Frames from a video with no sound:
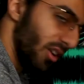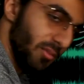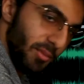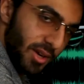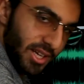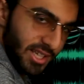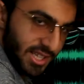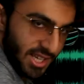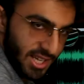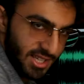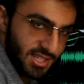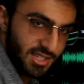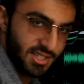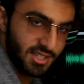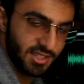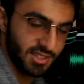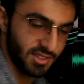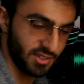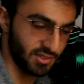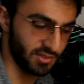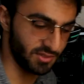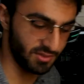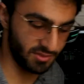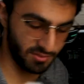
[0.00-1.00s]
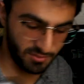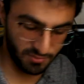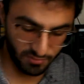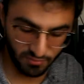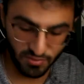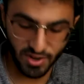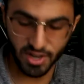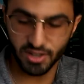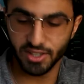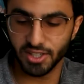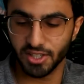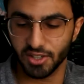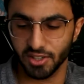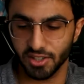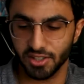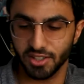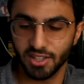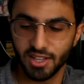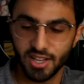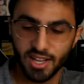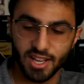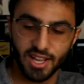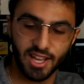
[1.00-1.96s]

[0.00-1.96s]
on my desk. They're very good.